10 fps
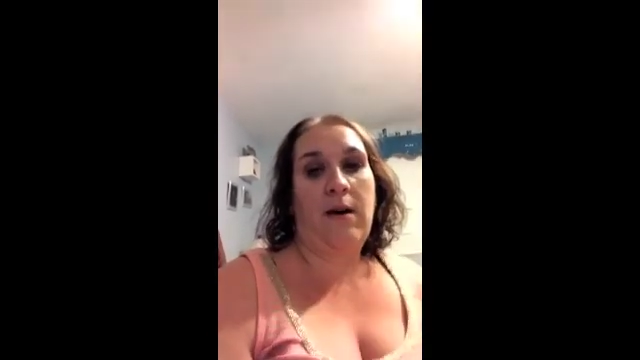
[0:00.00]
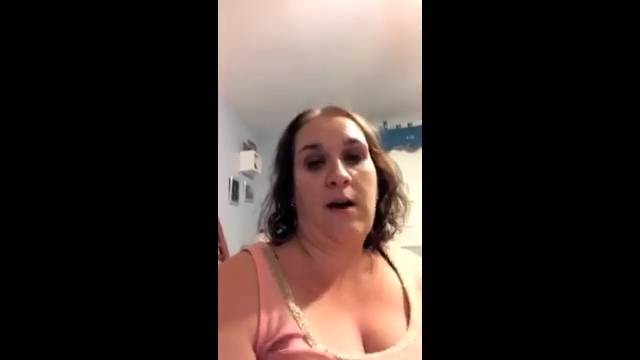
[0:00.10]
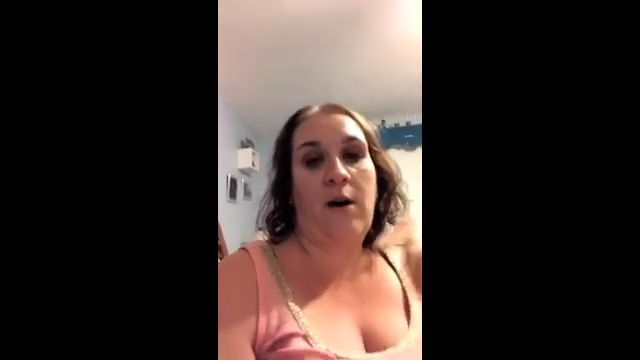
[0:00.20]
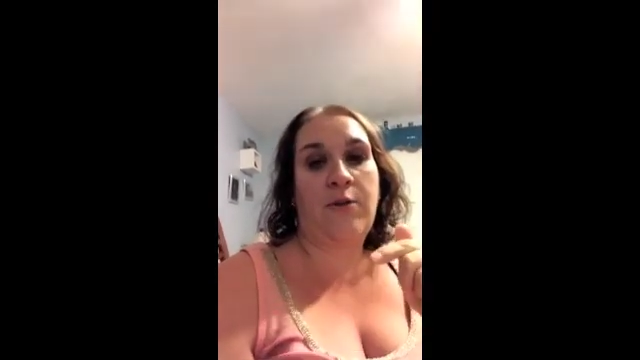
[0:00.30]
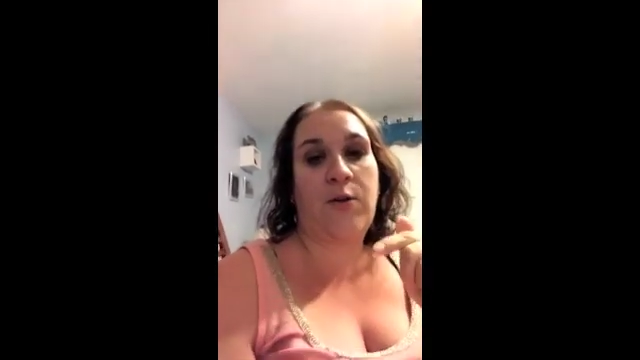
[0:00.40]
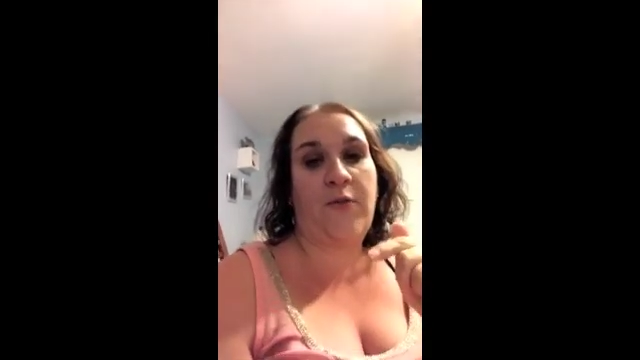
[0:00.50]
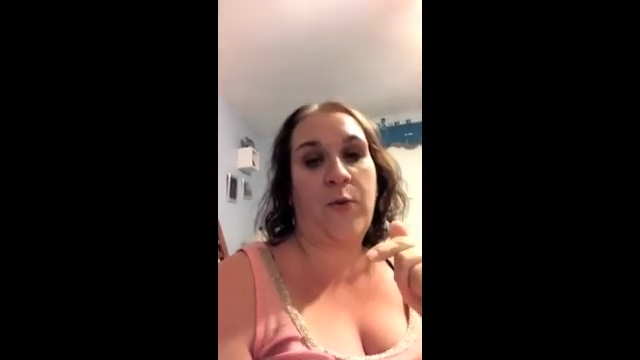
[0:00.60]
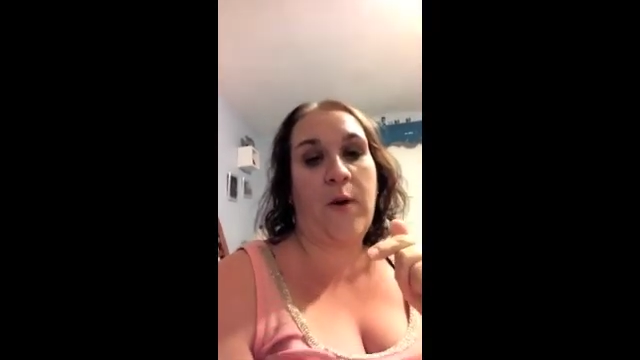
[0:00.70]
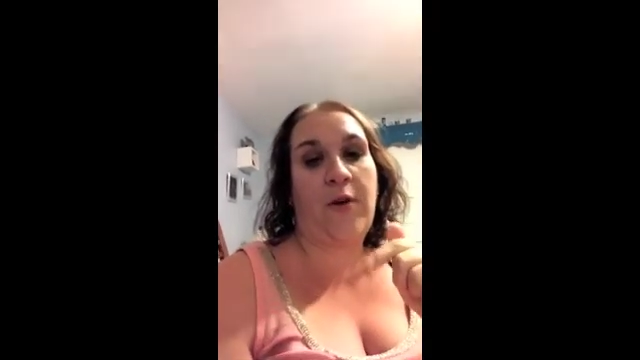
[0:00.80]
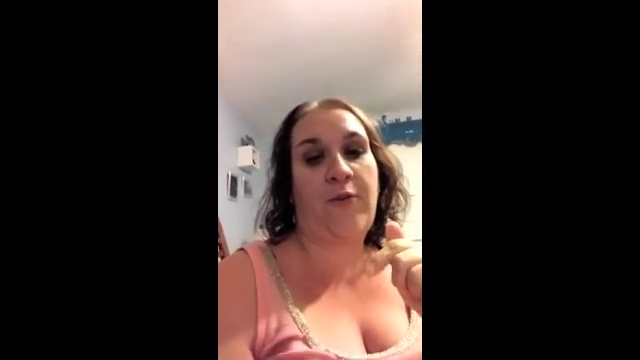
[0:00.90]
also, if you
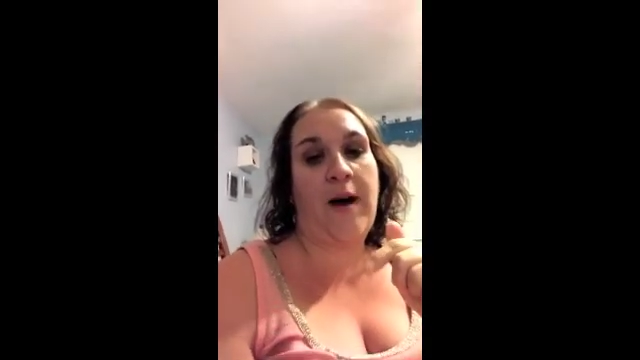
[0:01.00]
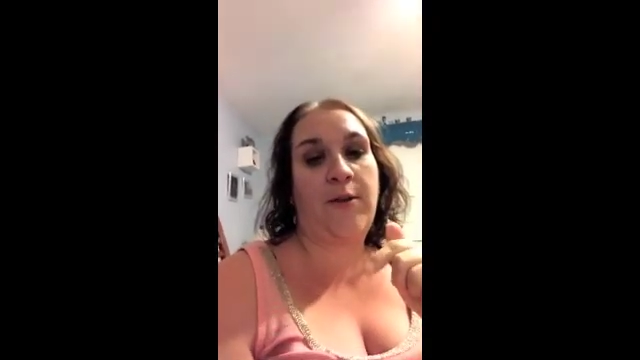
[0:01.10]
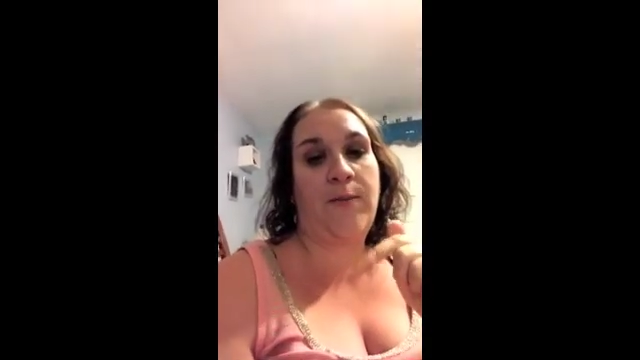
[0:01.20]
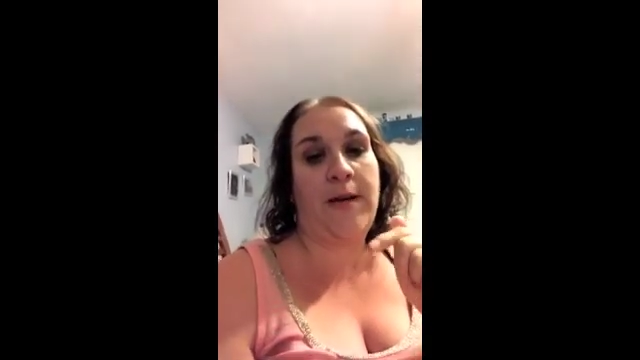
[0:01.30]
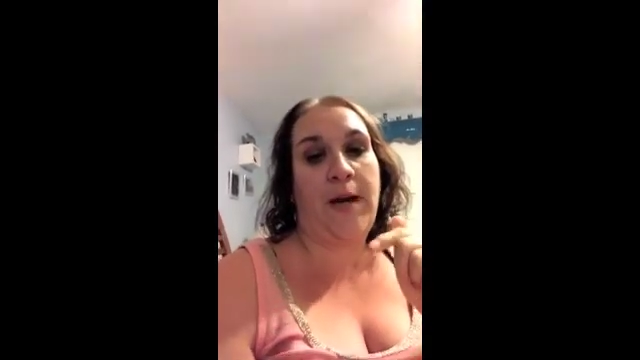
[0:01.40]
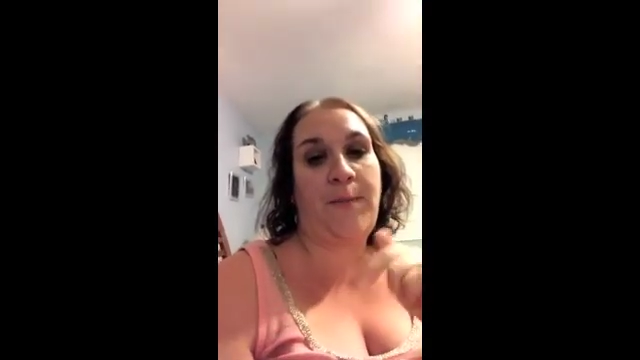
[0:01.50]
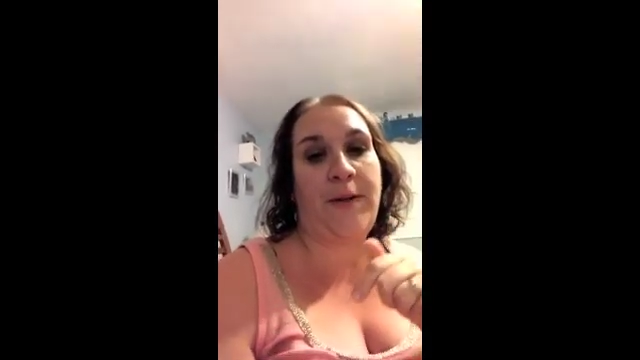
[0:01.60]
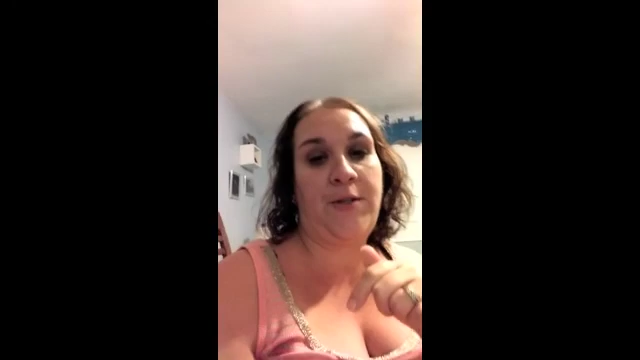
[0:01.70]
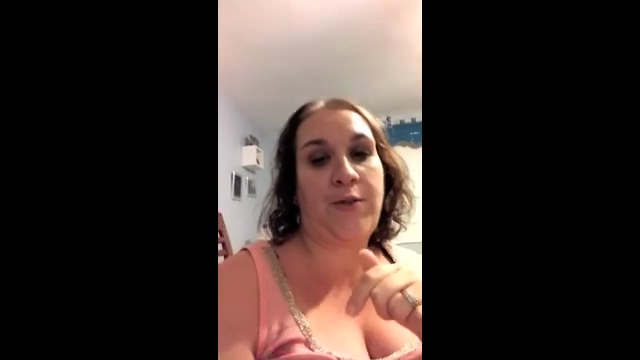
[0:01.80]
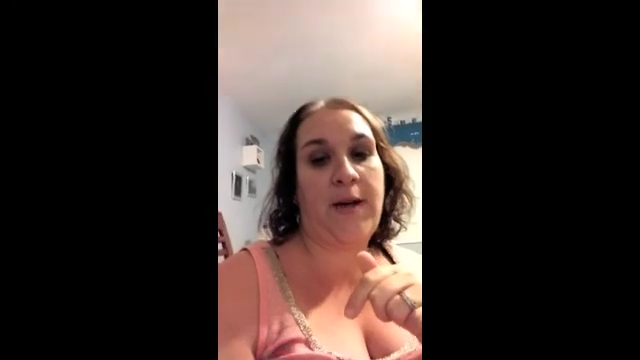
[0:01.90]
want to follow me on
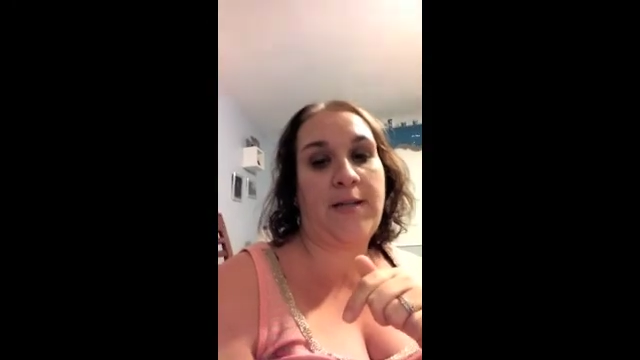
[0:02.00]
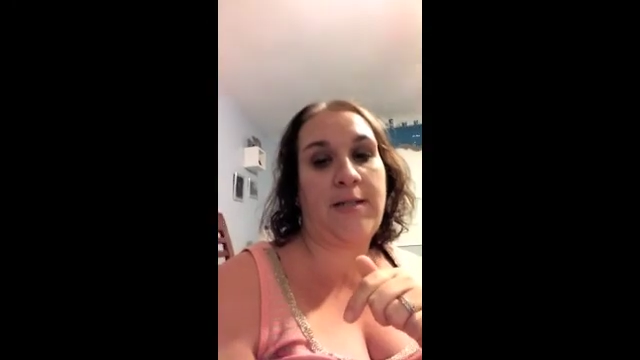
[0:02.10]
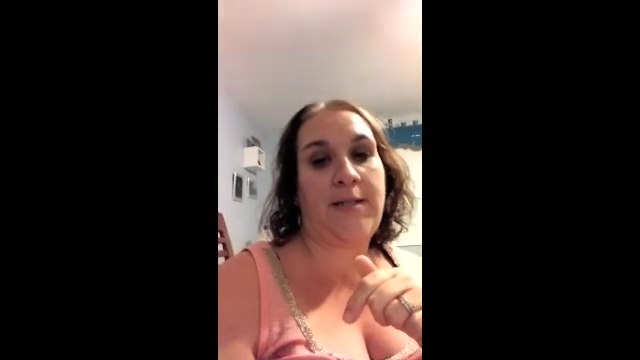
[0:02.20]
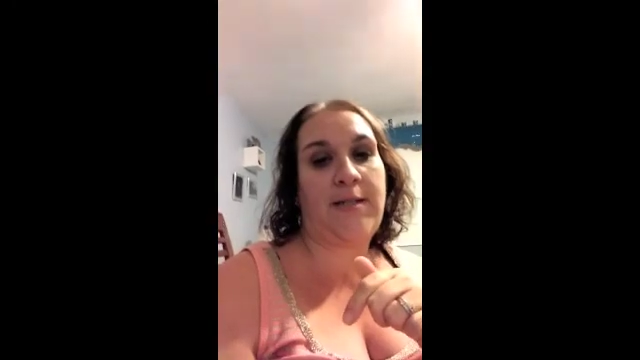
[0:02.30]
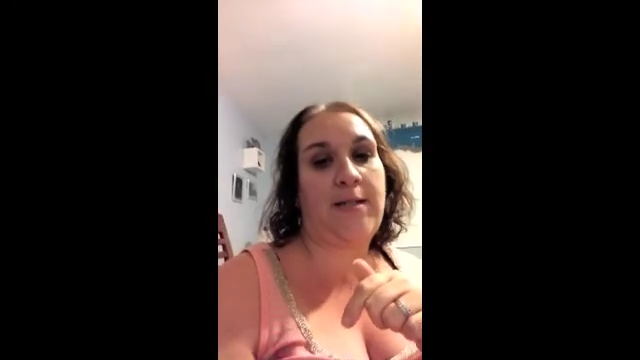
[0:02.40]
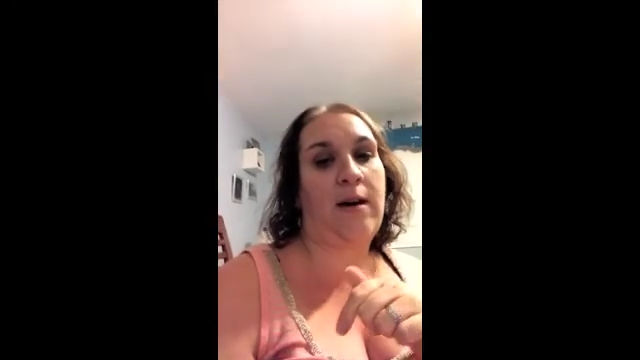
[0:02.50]
Pinterest,